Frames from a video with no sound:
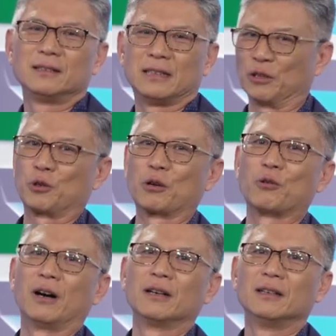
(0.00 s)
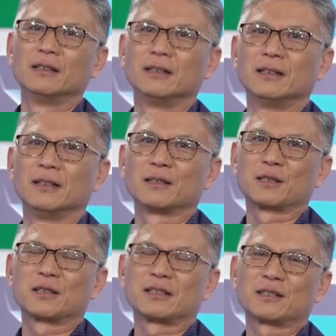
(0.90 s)
Yang Chuan Guang.
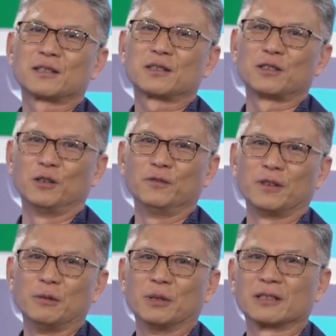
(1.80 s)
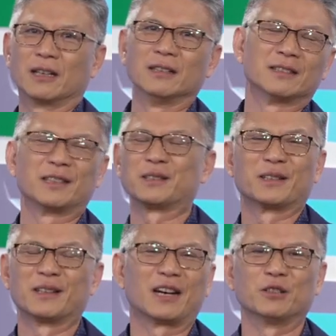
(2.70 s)
It's just so famous, and there's
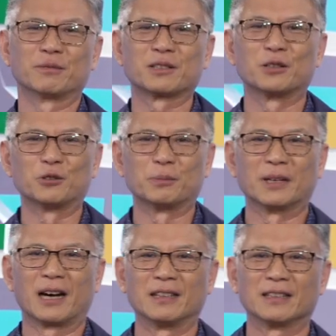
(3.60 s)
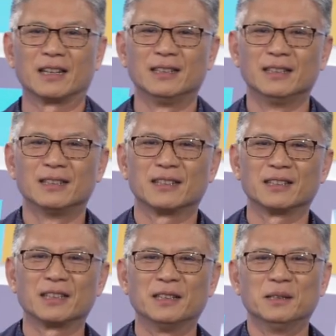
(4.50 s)
a lot of story behind that. They
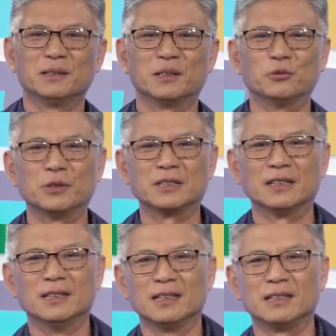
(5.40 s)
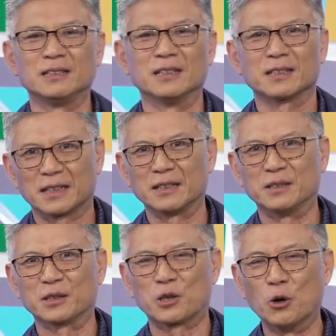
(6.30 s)
say the reason he didn't get
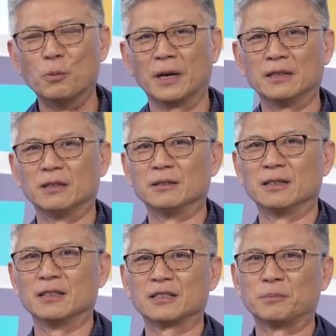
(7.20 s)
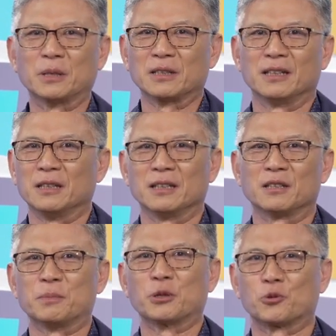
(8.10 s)
the gold medal is being, he,
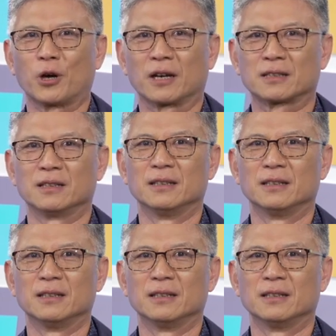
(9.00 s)
he's being drugged,